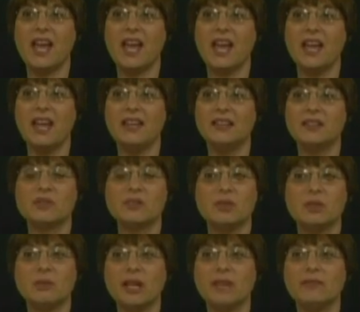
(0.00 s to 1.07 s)
And there's
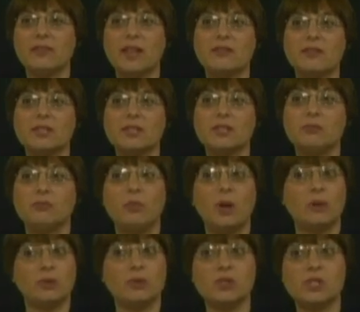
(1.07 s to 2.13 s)
one of my favorites,
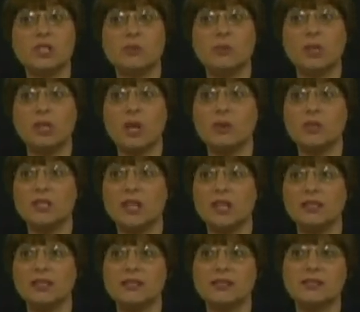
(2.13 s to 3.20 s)
Baruch
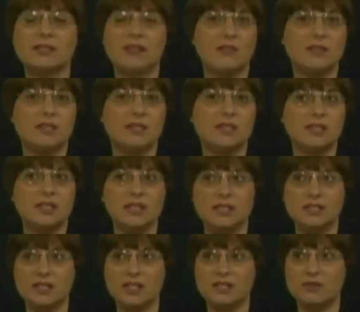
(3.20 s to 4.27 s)
Spinoza. He's a
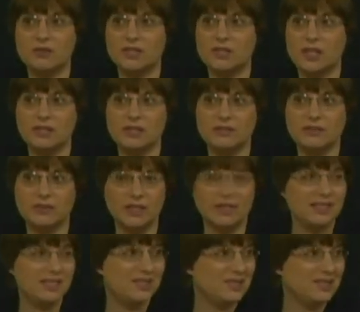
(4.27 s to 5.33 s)
seventeenth century Say Dutch philosopher.
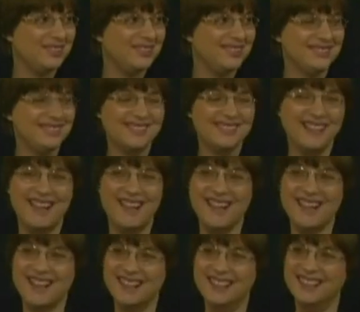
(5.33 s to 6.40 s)
Say
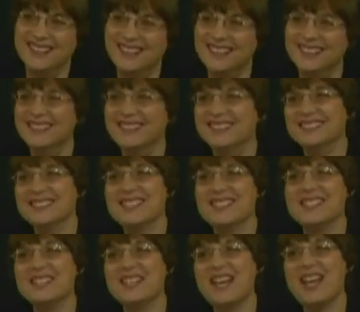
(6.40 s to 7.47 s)

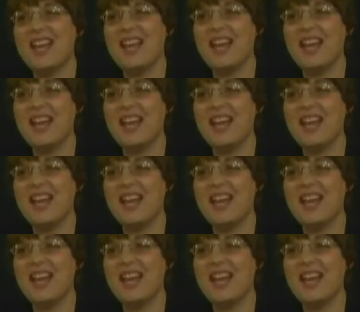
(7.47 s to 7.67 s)
that again.